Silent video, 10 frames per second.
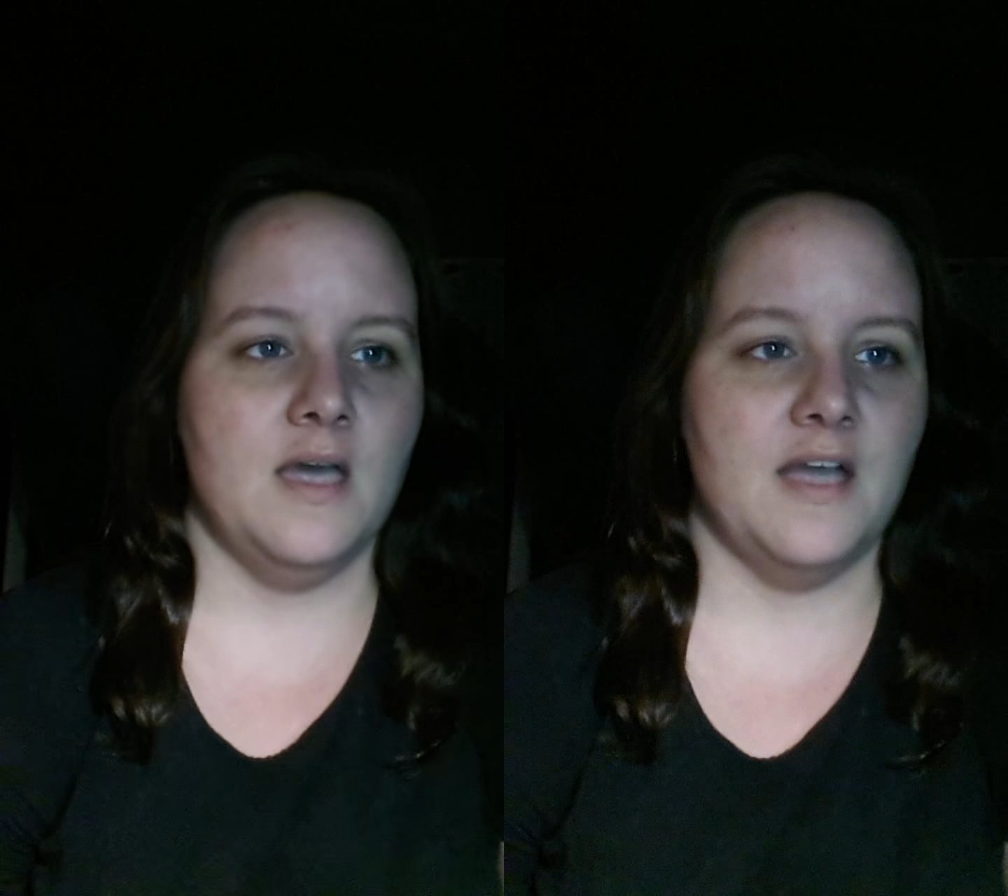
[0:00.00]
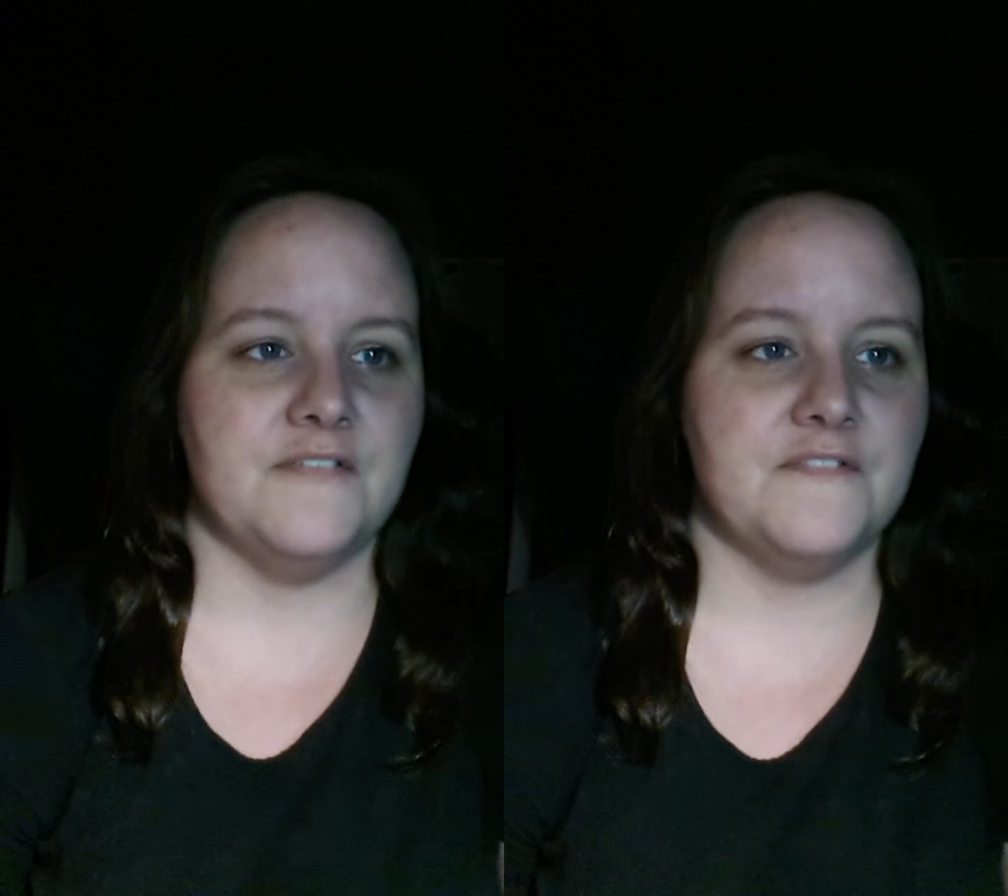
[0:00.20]

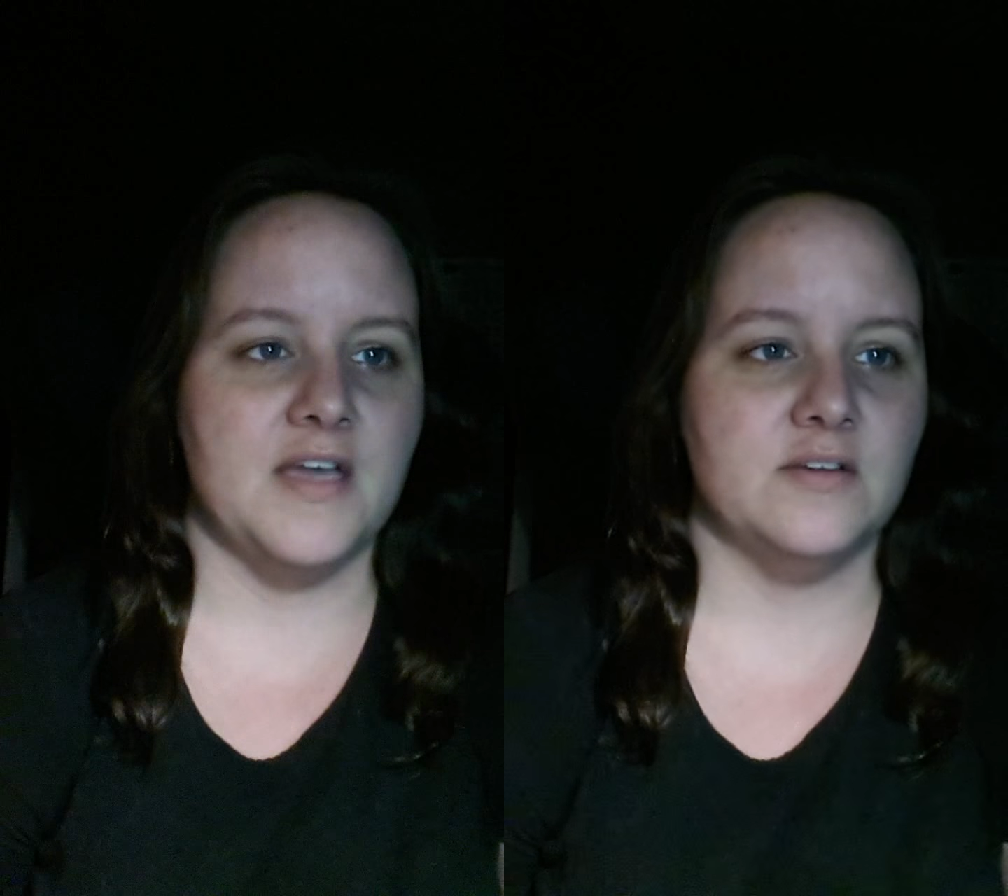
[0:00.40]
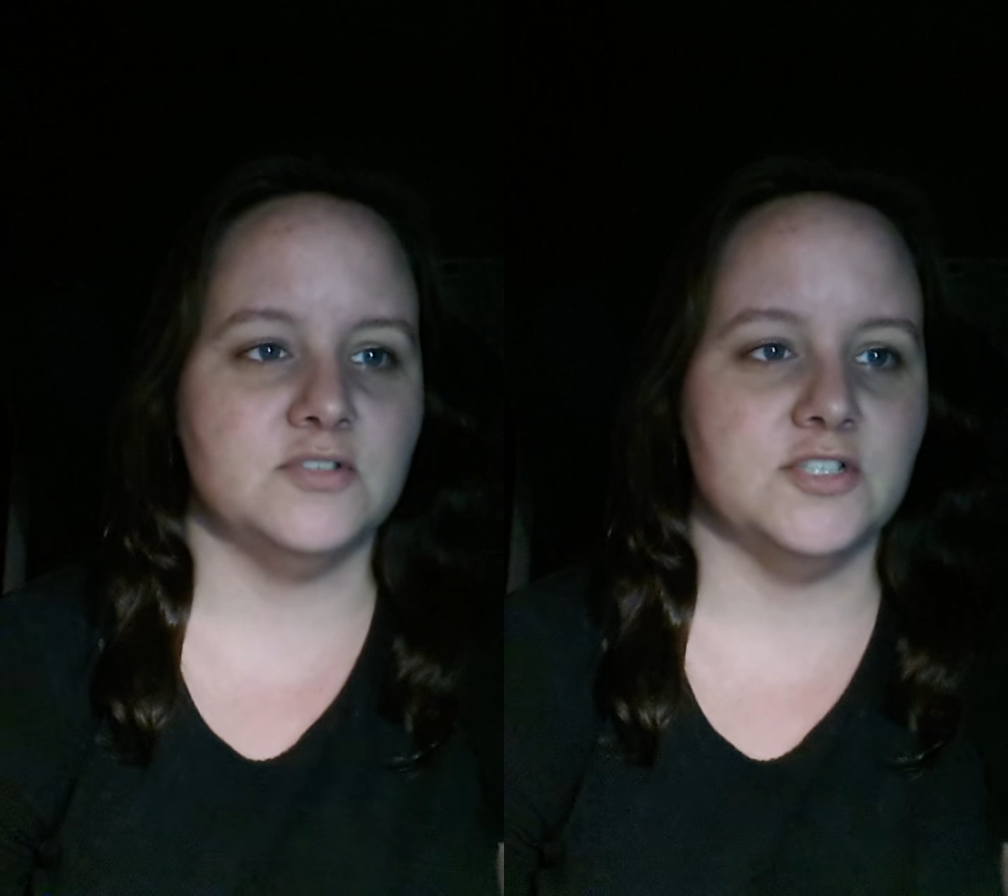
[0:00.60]
I
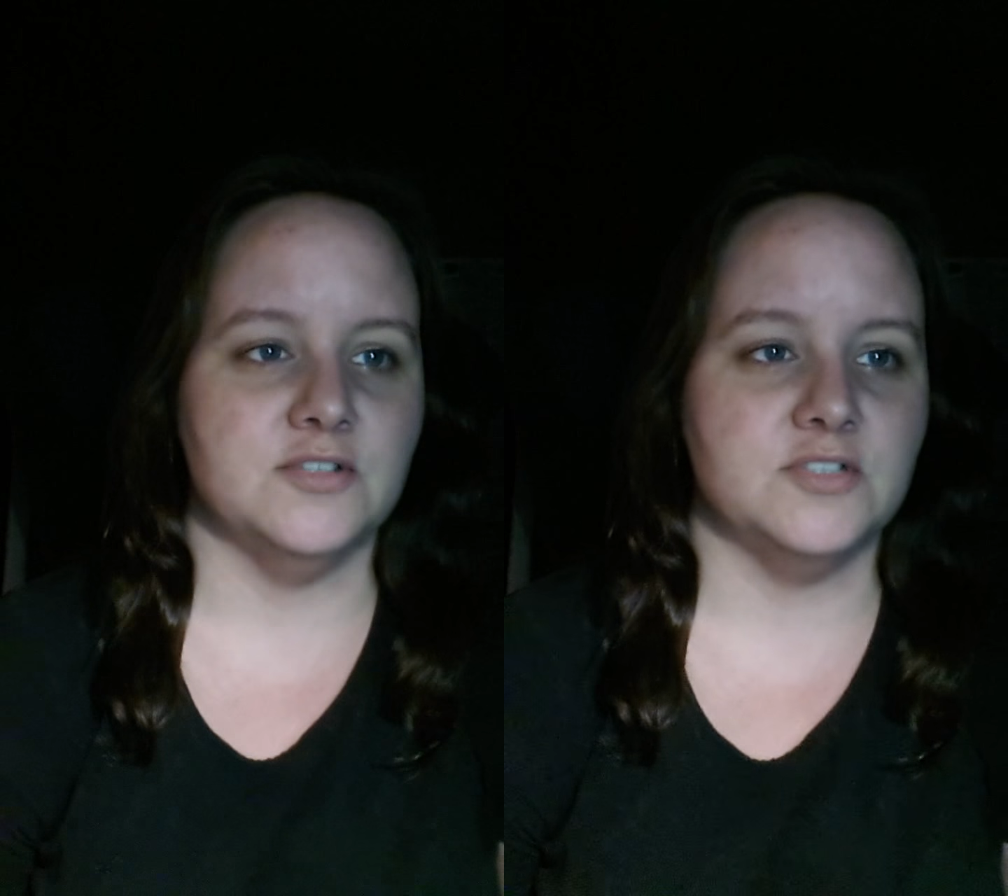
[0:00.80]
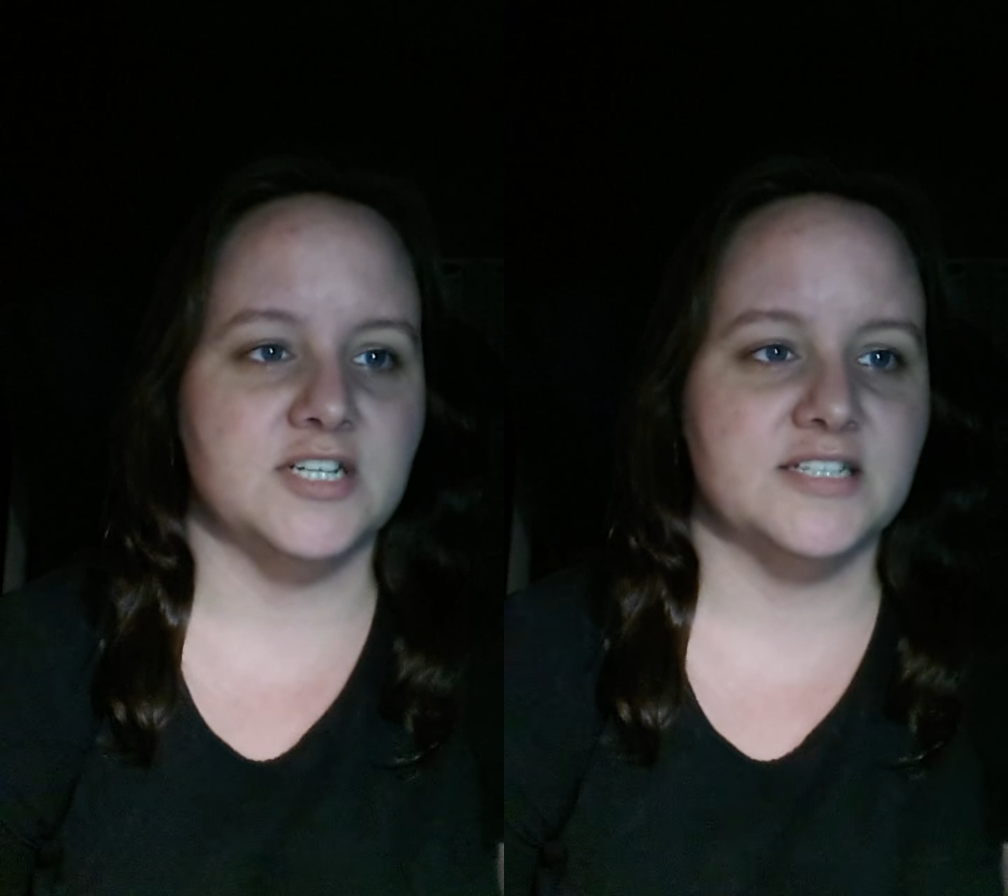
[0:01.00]
found
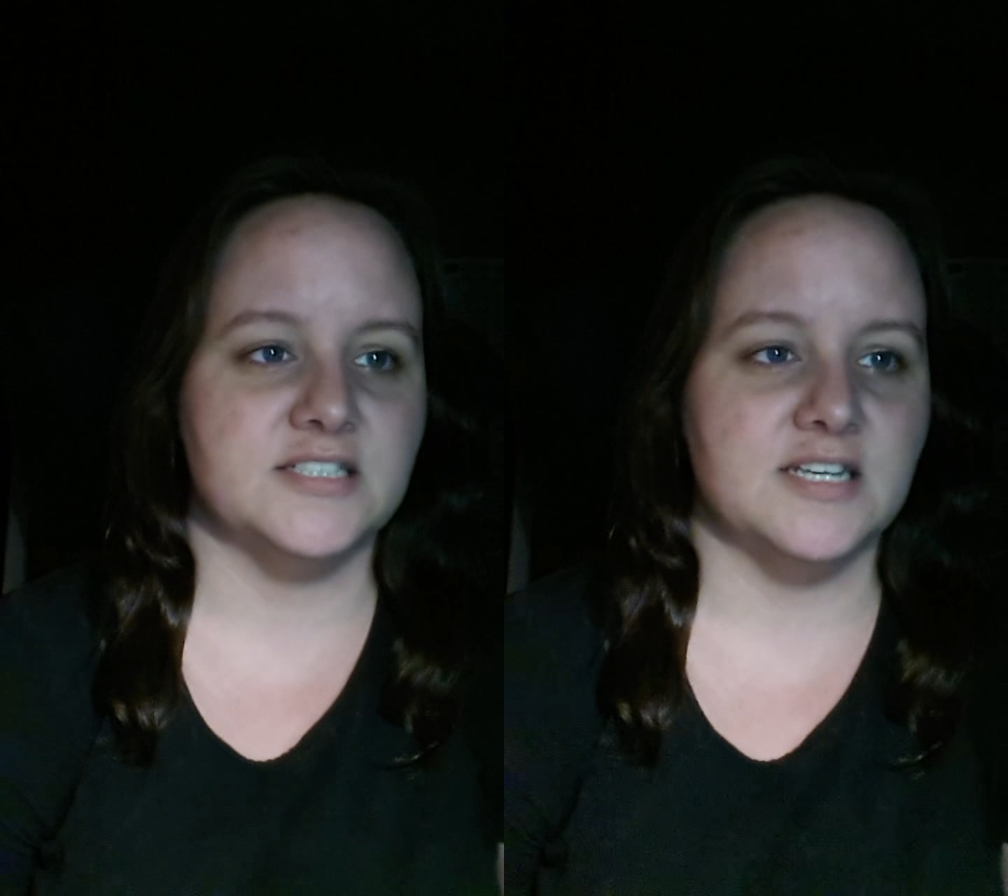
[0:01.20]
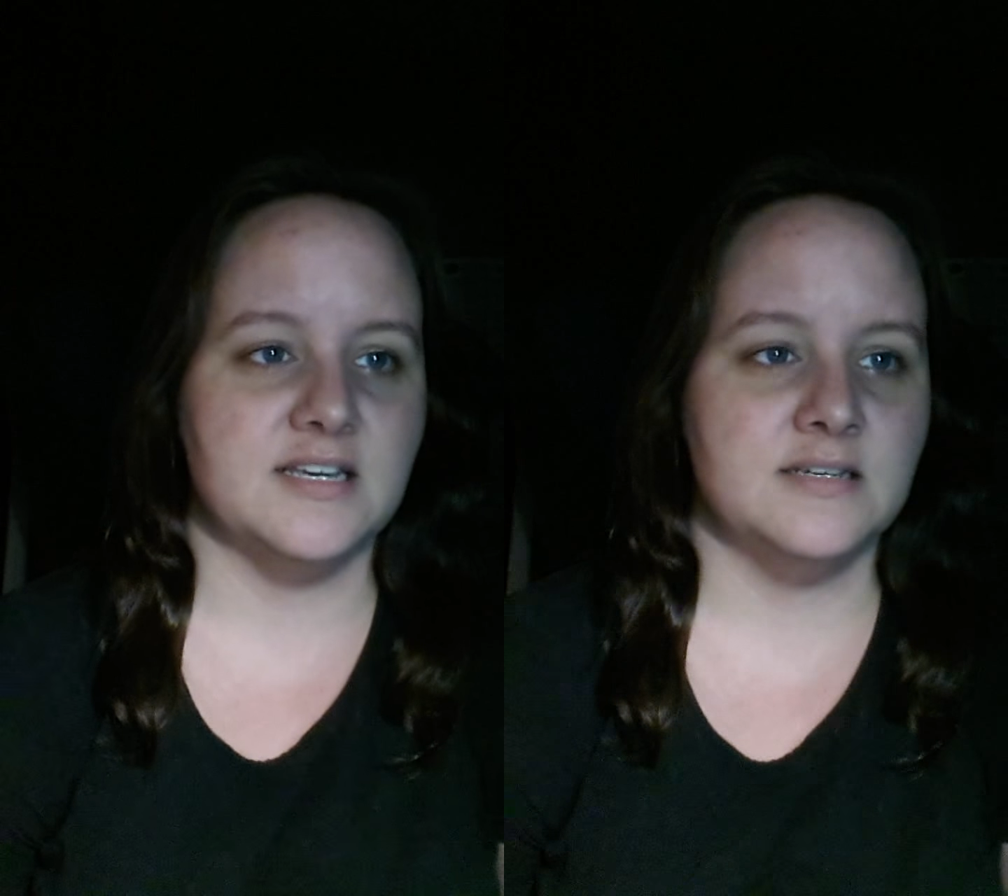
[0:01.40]
you,
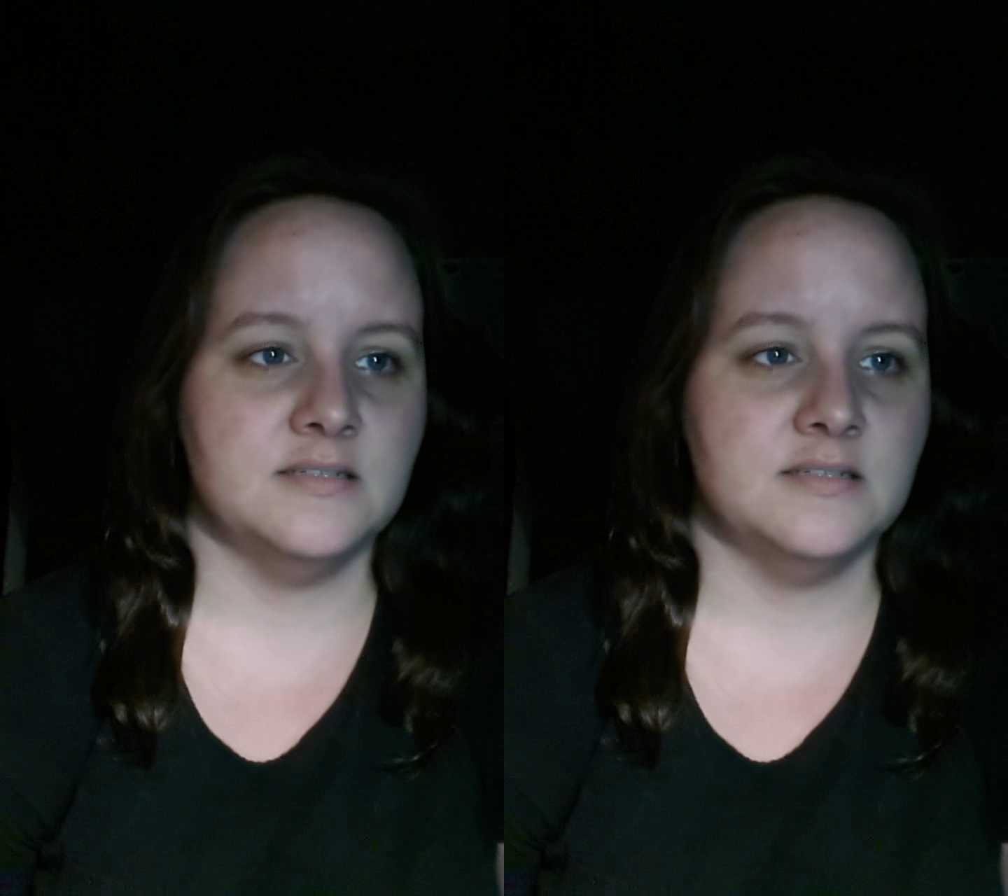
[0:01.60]
Jesse.